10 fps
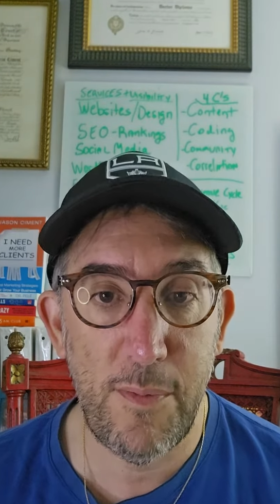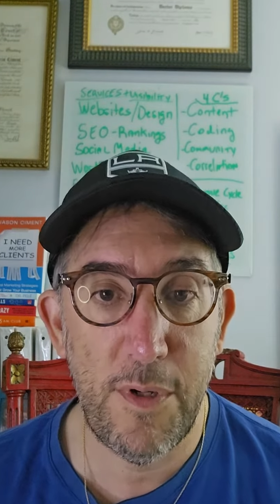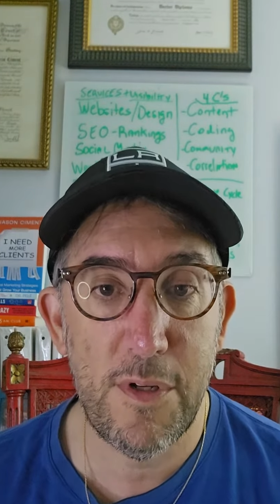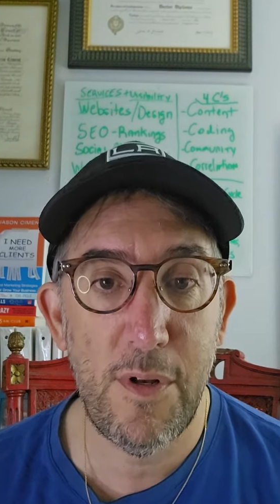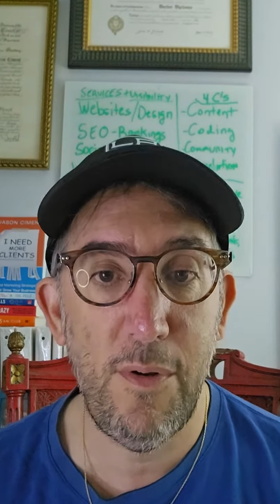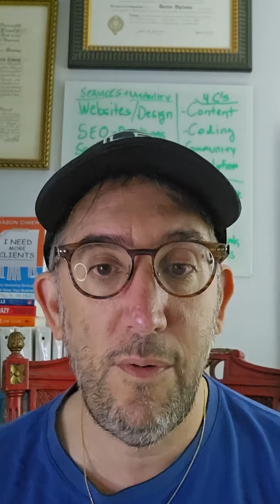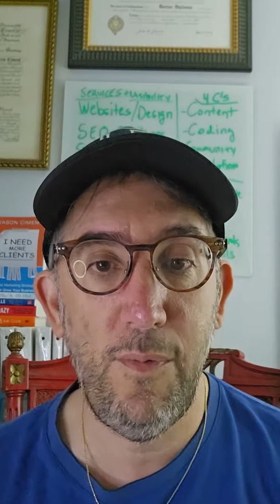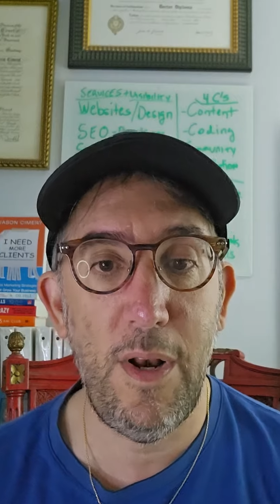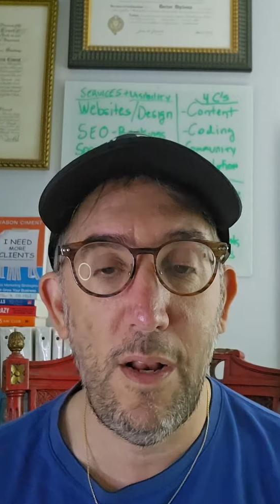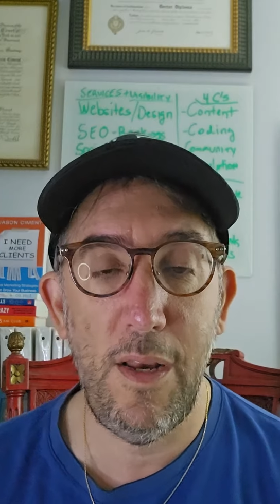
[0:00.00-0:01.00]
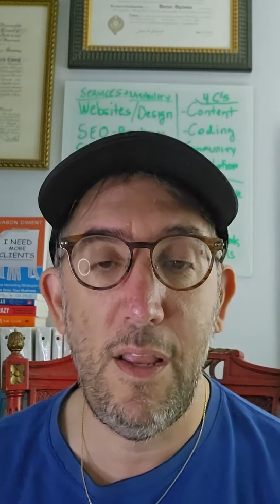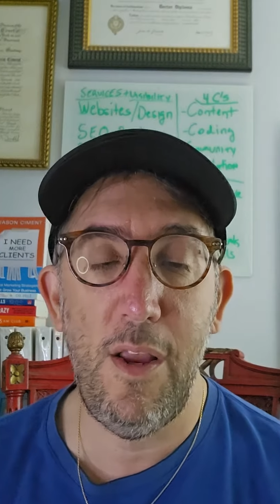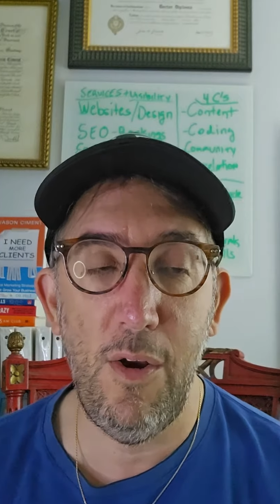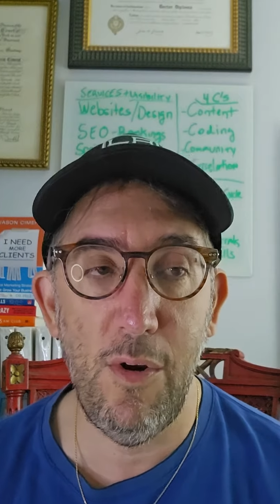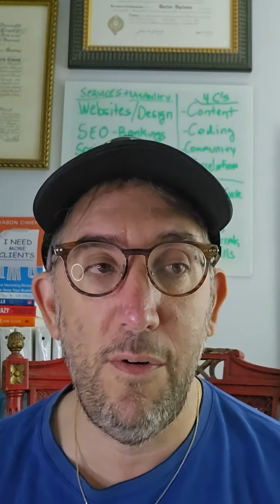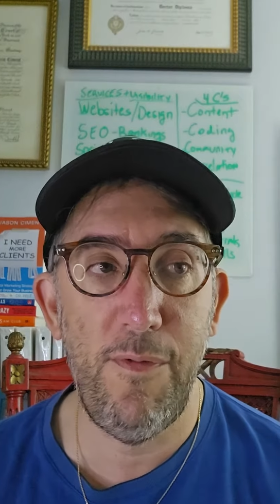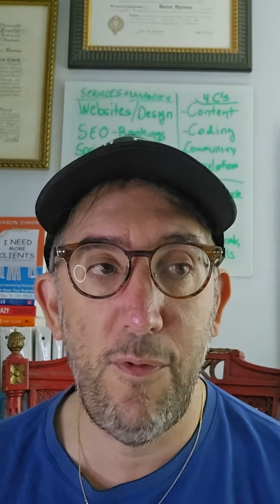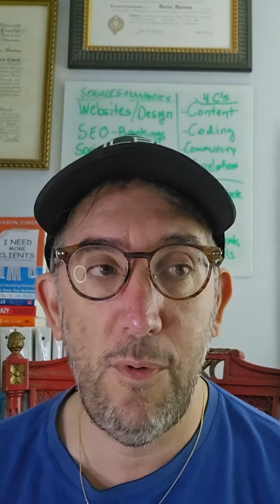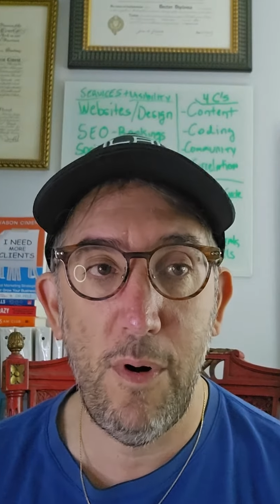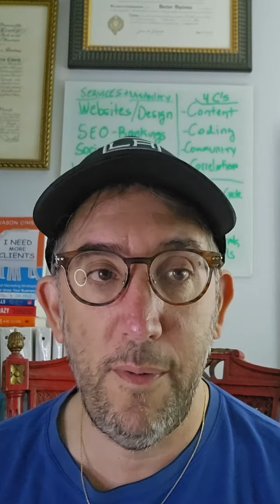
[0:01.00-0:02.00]
We just don't, we're not geared
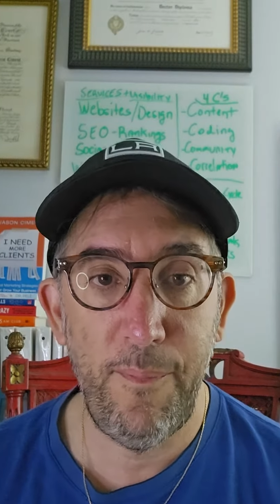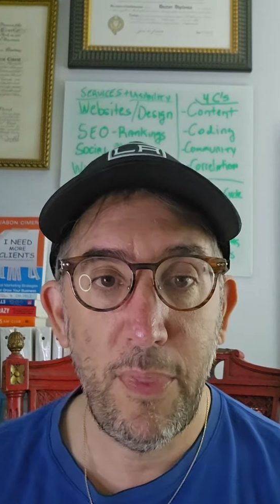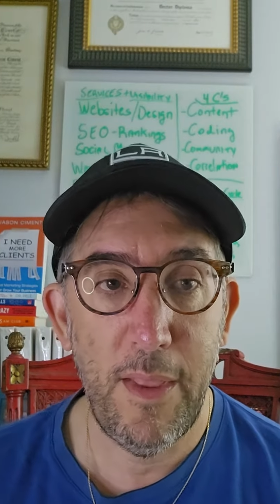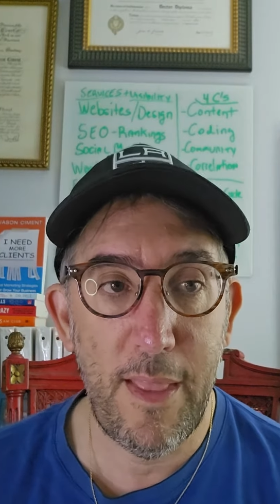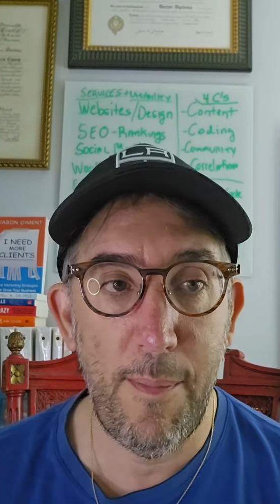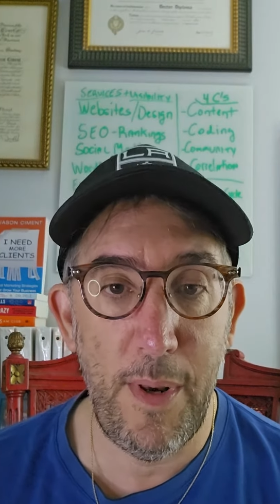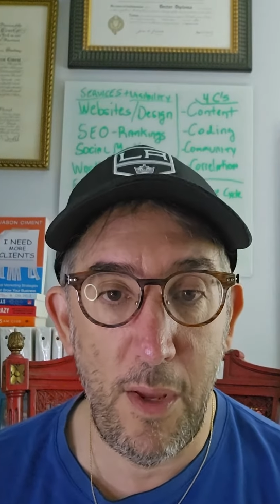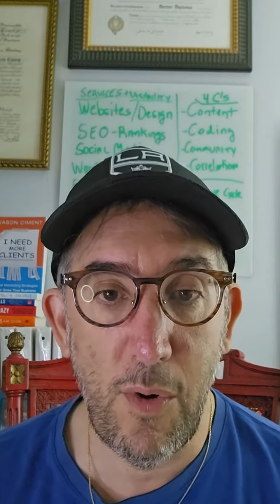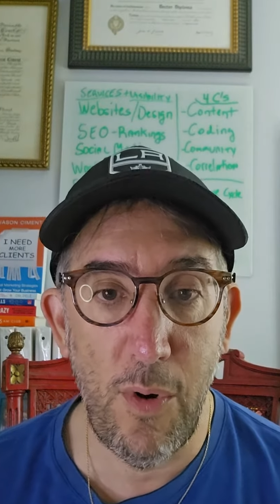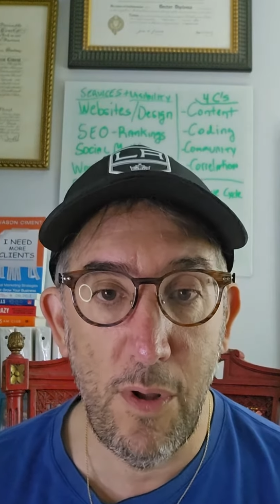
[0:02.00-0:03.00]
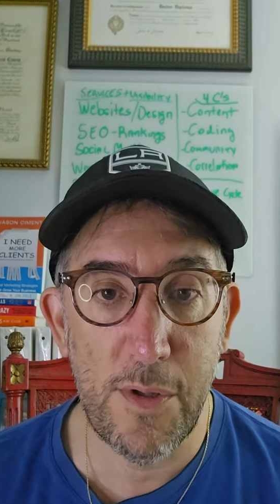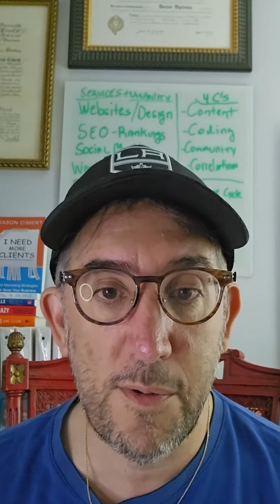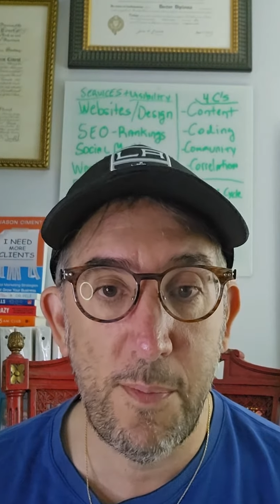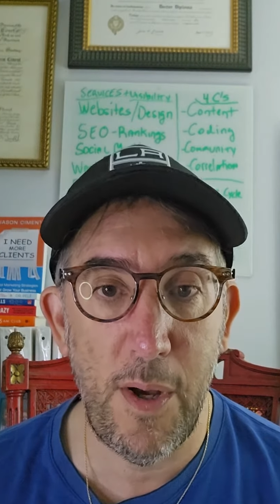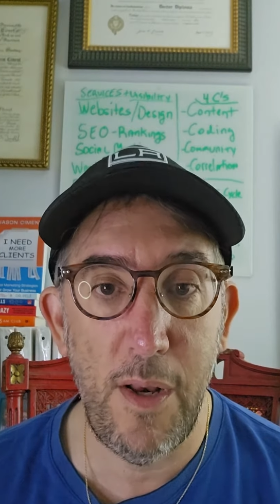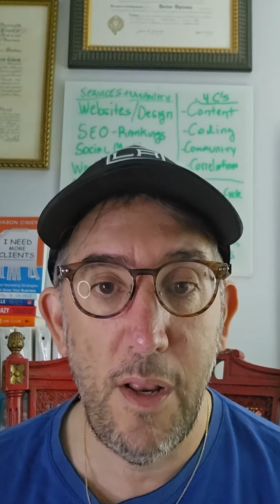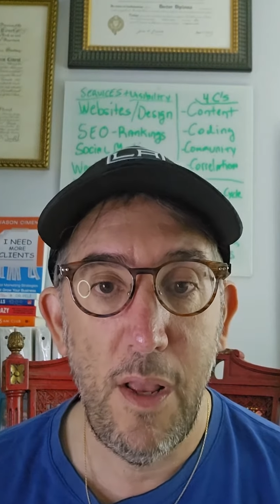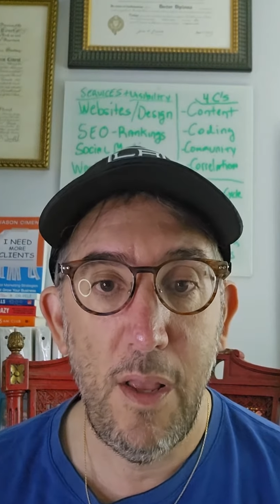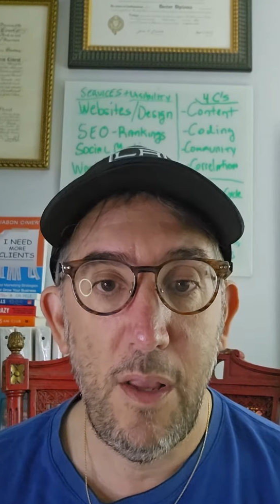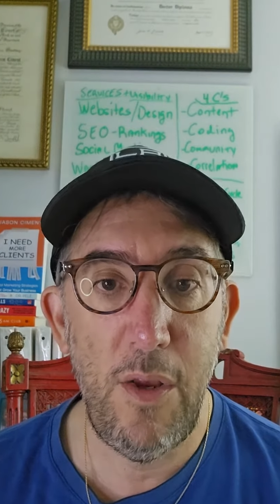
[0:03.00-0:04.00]
for that many calls, but
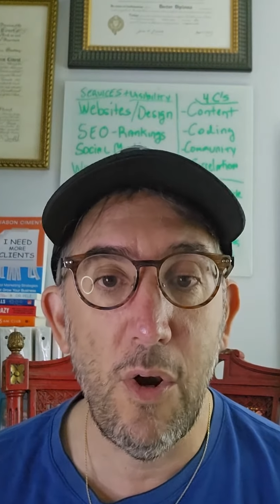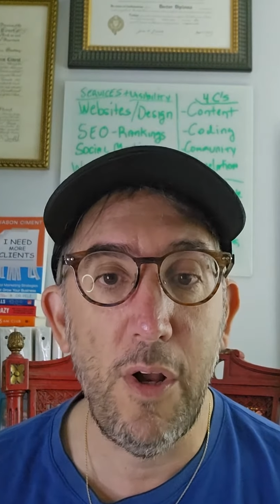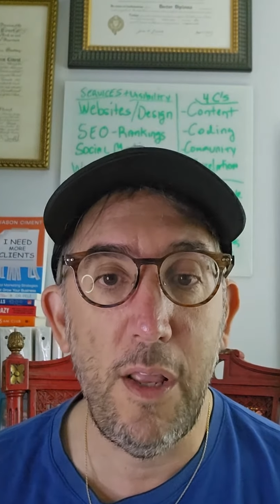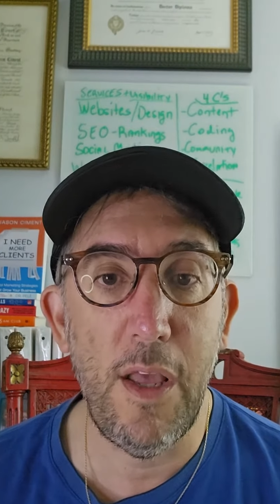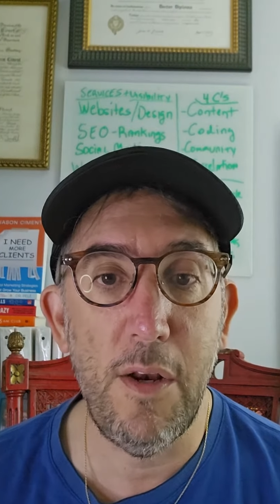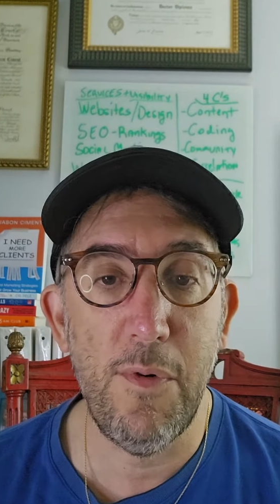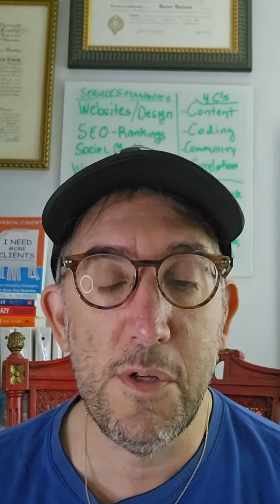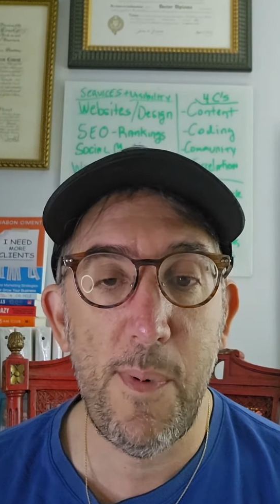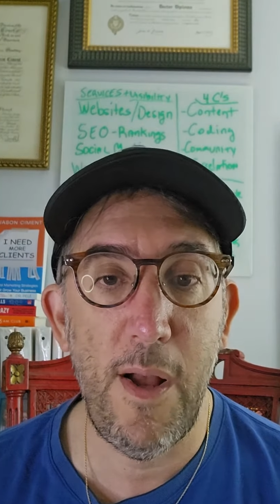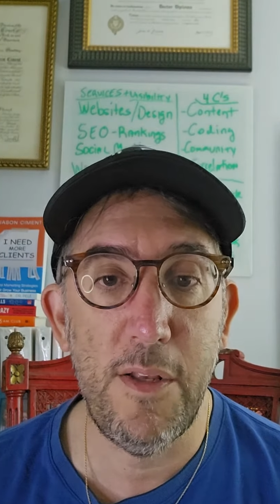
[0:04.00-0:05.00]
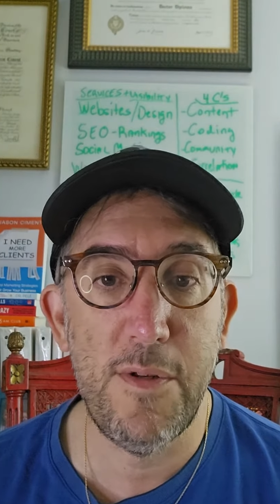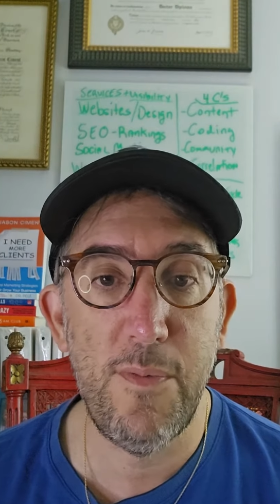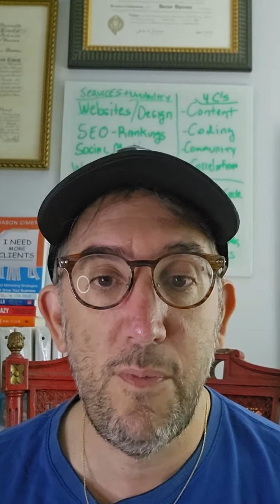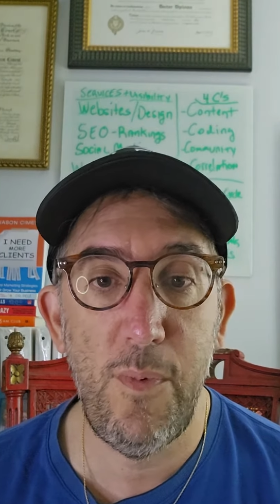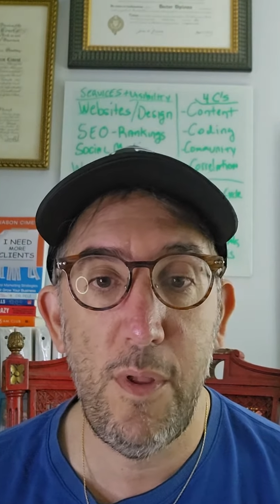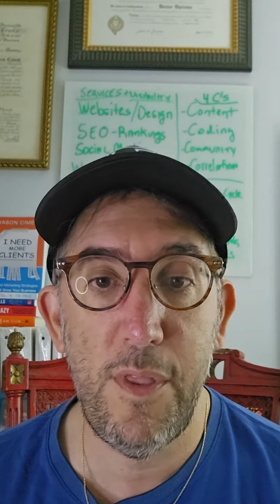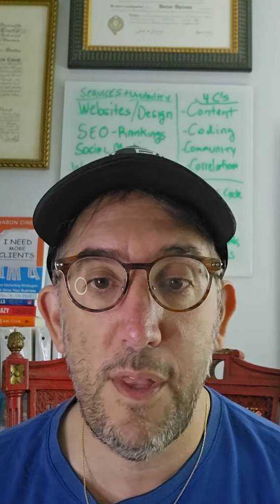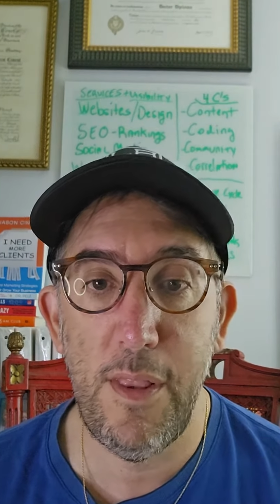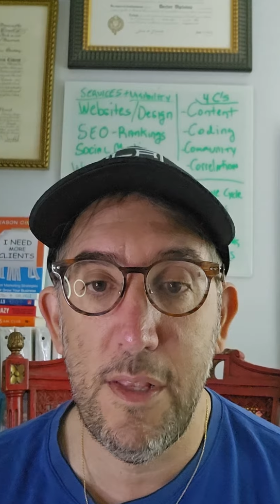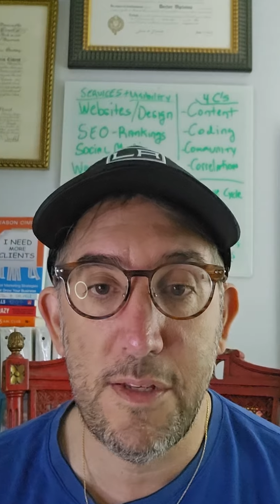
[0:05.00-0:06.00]
you're going to get a response
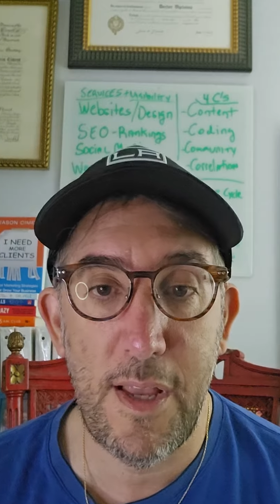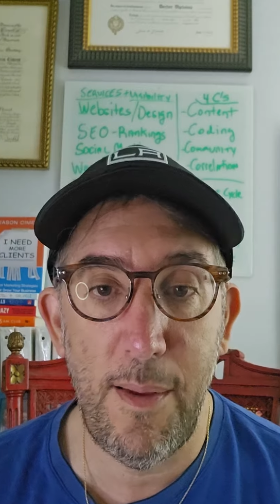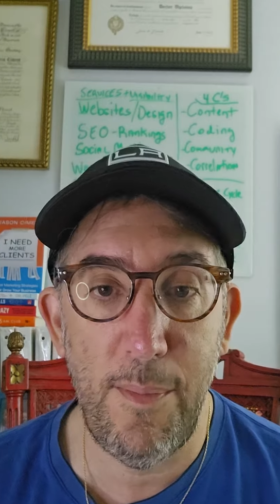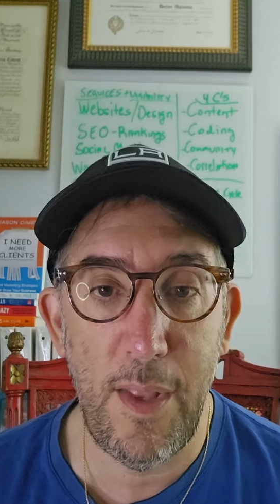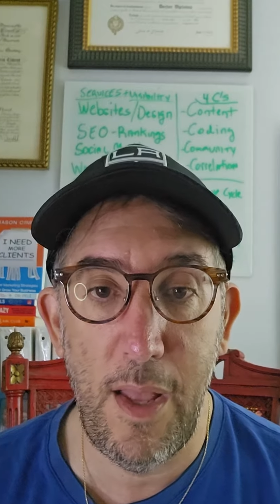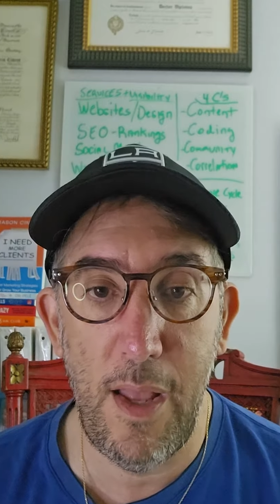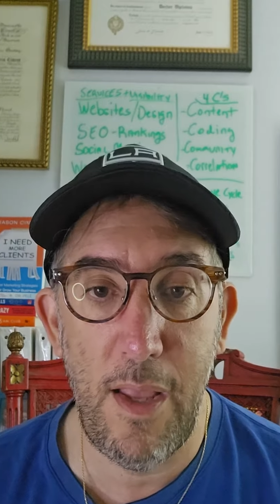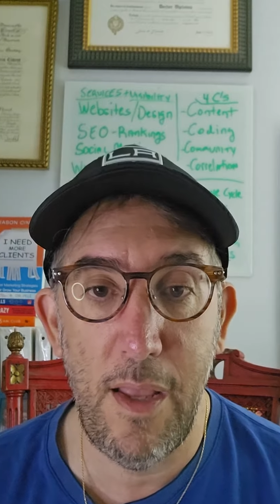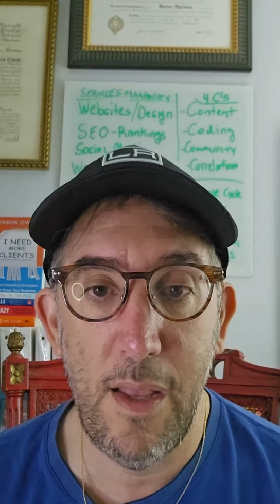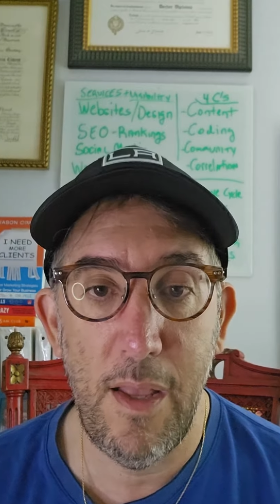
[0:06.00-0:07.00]
within the same day